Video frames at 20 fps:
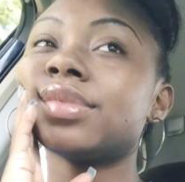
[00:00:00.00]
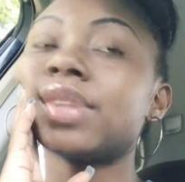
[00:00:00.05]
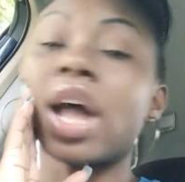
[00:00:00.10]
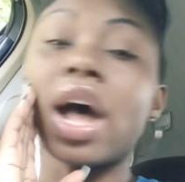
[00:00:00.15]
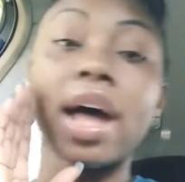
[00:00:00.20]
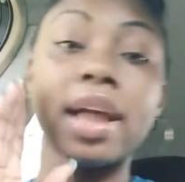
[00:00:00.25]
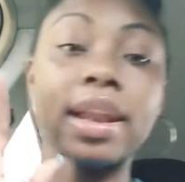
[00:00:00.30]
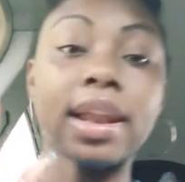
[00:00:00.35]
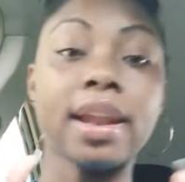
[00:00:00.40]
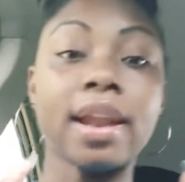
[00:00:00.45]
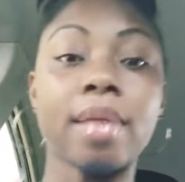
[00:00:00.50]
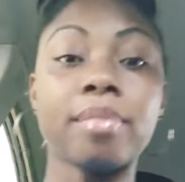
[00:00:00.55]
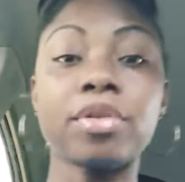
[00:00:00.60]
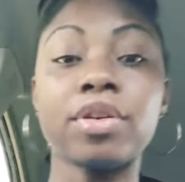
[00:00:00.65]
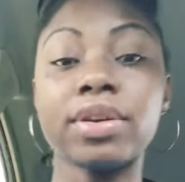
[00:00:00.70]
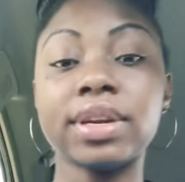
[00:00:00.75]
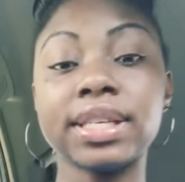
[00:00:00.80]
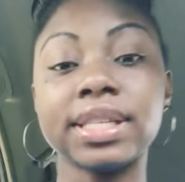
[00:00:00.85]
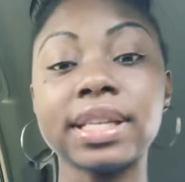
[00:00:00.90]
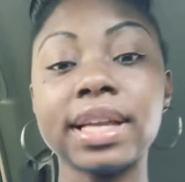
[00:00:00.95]
and I'm
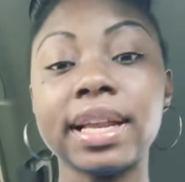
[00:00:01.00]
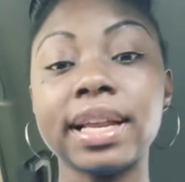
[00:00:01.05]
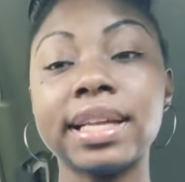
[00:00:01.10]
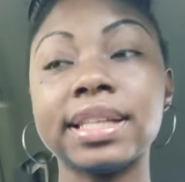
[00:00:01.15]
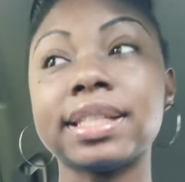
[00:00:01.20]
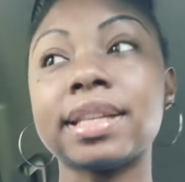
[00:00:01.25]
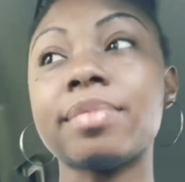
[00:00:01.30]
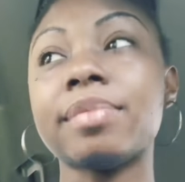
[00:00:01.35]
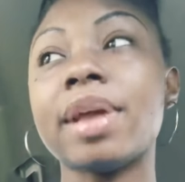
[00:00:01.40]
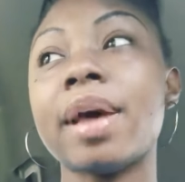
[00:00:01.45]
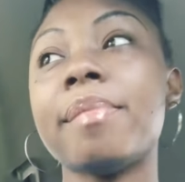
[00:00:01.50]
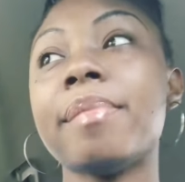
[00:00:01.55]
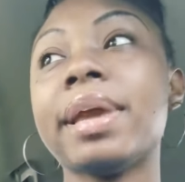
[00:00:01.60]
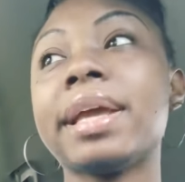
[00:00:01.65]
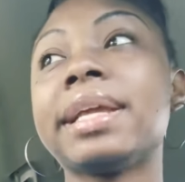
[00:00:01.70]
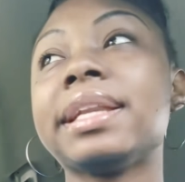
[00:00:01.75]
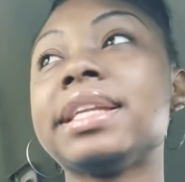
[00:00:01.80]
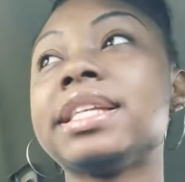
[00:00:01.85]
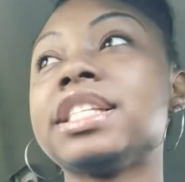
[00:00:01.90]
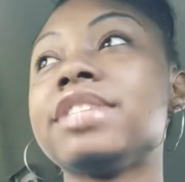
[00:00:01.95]
gonna say this: I'm not
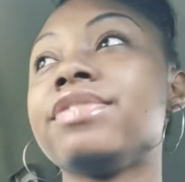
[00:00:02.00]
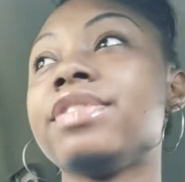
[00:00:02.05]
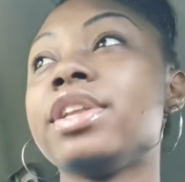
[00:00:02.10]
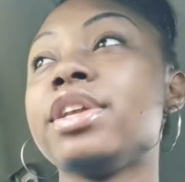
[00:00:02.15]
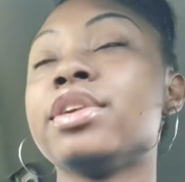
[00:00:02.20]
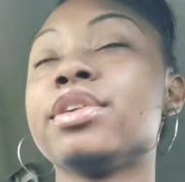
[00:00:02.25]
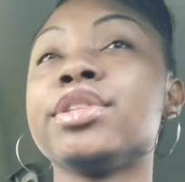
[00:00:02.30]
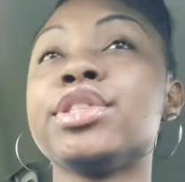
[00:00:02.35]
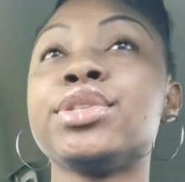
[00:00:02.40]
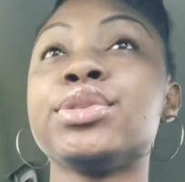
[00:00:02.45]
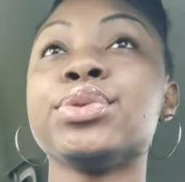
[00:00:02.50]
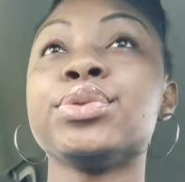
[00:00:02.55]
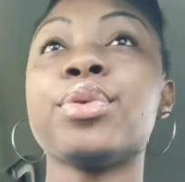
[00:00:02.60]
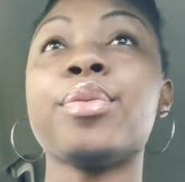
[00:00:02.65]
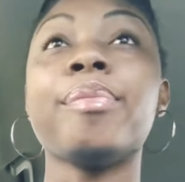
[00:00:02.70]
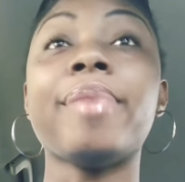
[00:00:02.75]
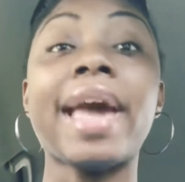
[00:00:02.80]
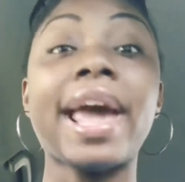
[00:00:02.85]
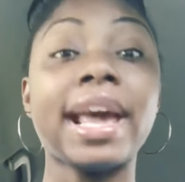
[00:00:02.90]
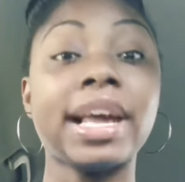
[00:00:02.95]
making this video to
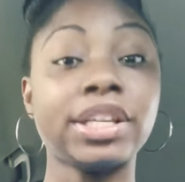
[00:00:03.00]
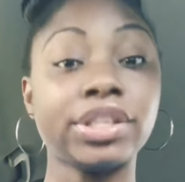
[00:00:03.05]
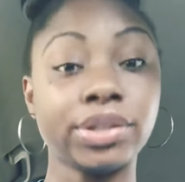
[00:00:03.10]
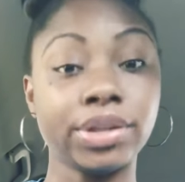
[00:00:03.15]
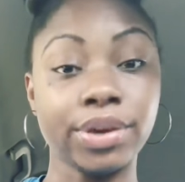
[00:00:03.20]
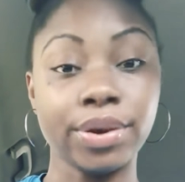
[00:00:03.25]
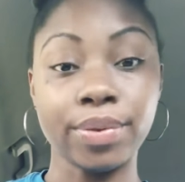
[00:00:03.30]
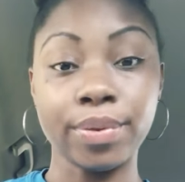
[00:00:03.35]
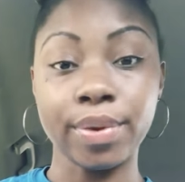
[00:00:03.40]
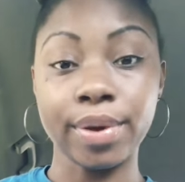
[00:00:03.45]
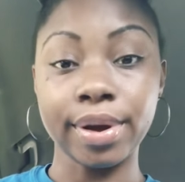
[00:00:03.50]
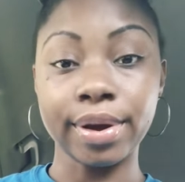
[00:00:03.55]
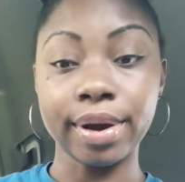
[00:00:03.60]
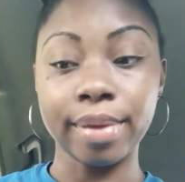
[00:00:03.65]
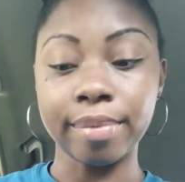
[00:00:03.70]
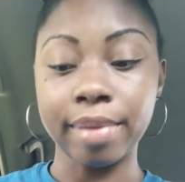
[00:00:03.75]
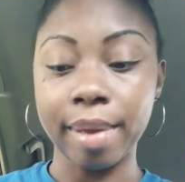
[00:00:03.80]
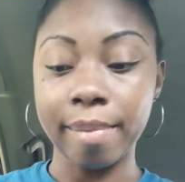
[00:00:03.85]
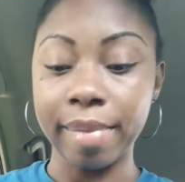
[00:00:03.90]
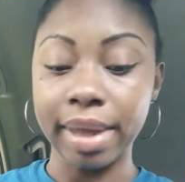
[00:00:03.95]
bash anyone.
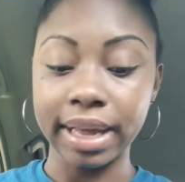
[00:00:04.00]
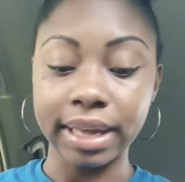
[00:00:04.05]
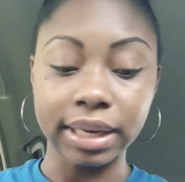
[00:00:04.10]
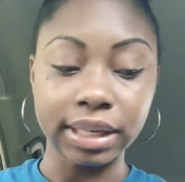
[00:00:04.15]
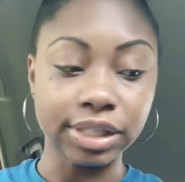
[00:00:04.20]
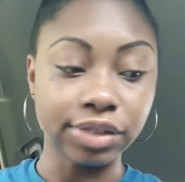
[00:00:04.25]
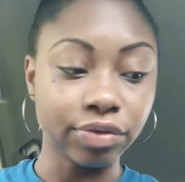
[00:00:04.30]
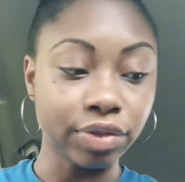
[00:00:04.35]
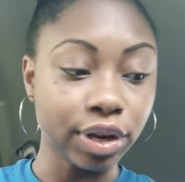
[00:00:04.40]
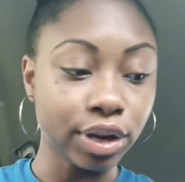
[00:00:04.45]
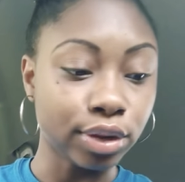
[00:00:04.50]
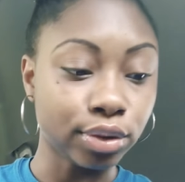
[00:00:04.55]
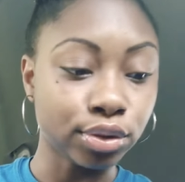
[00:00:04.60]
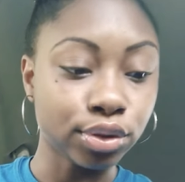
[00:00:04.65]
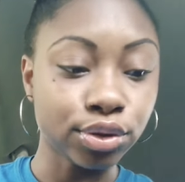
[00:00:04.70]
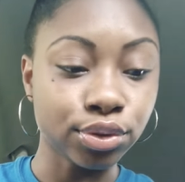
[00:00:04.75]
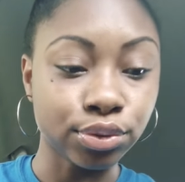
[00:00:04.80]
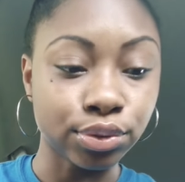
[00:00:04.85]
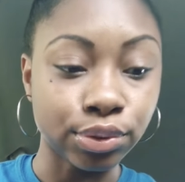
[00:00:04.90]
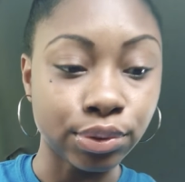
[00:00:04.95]
I'm not making this video
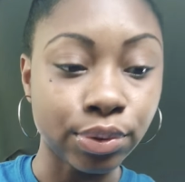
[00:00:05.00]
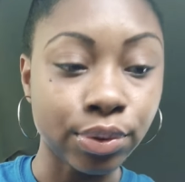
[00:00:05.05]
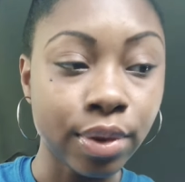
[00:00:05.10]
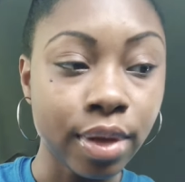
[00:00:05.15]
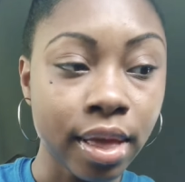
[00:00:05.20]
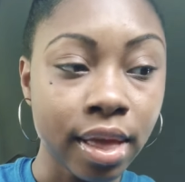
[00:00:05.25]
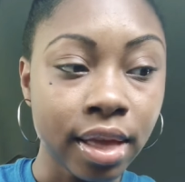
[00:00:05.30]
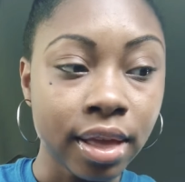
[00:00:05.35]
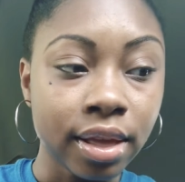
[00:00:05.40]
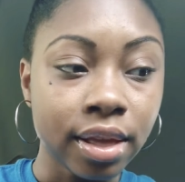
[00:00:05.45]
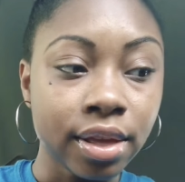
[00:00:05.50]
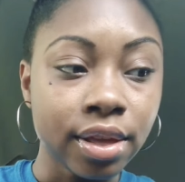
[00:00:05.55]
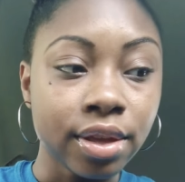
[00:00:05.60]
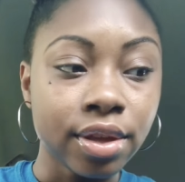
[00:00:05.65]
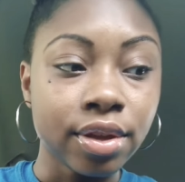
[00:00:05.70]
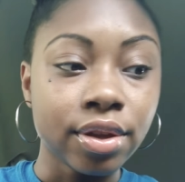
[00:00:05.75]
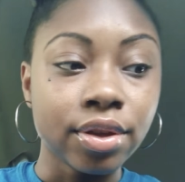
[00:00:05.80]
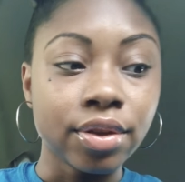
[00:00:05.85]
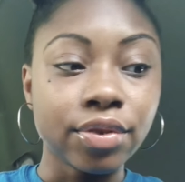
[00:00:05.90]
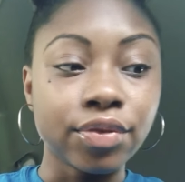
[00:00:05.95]

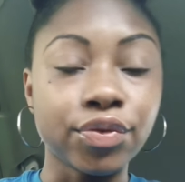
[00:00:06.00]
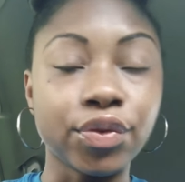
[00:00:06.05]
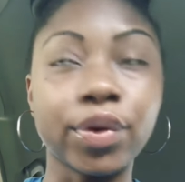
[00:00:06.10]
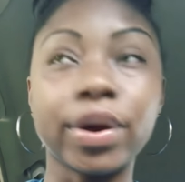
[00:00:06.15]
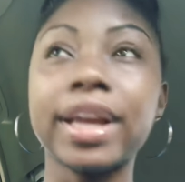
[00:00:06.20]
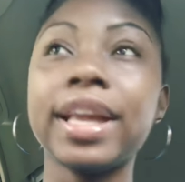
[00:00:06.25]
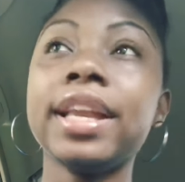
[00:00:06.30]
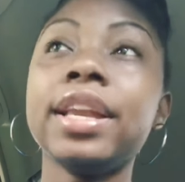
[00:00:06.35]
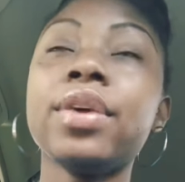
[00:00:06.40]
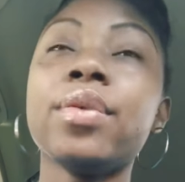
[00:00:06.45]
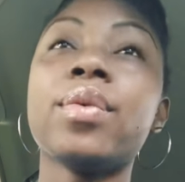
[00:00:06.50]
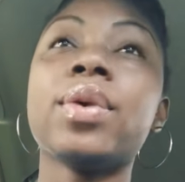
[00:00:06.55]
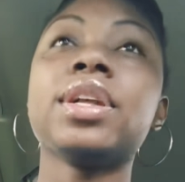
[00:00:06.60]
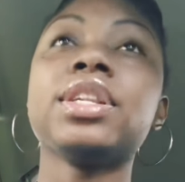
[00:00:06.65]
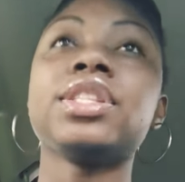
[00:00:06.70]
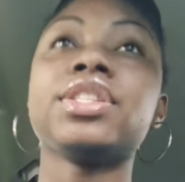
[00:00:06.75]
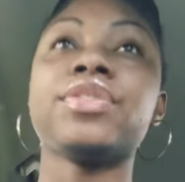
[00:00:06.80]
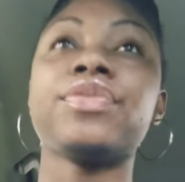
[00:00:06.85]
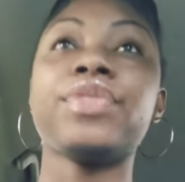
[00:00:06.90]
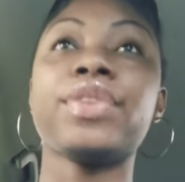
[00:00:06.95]
for anyone
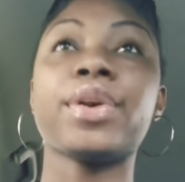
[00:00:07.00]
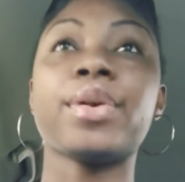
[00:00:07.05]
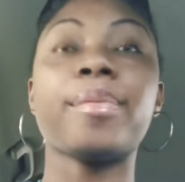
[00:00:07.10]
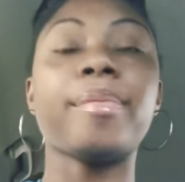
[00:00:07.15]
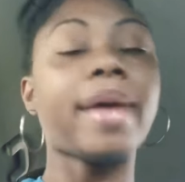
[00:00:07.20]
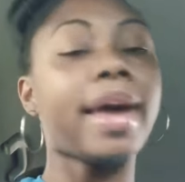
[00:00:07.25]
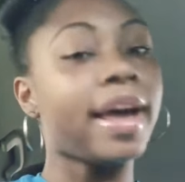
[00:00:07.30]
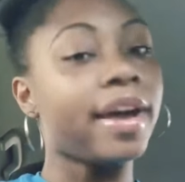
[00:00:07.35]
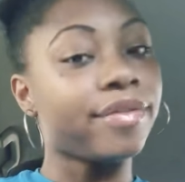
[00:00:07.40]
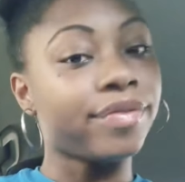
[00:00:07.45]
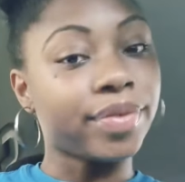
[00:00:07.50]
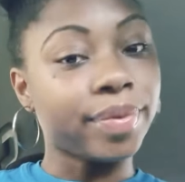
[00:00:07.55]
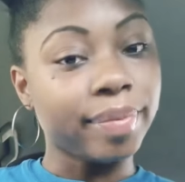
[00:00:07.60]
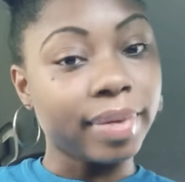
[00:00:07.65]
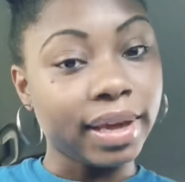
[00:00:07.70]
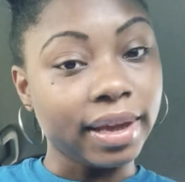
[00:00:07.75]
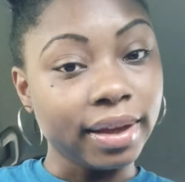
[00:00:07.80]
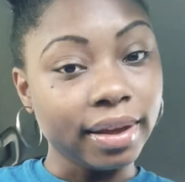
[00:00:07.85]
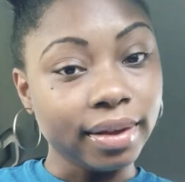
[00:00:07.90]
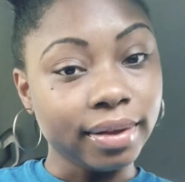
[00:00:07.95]
to feel bad for
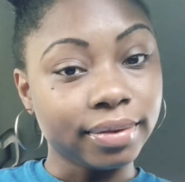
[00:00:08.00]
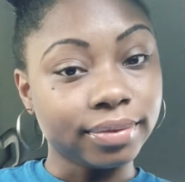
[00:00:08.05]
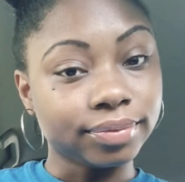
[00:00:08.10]
me.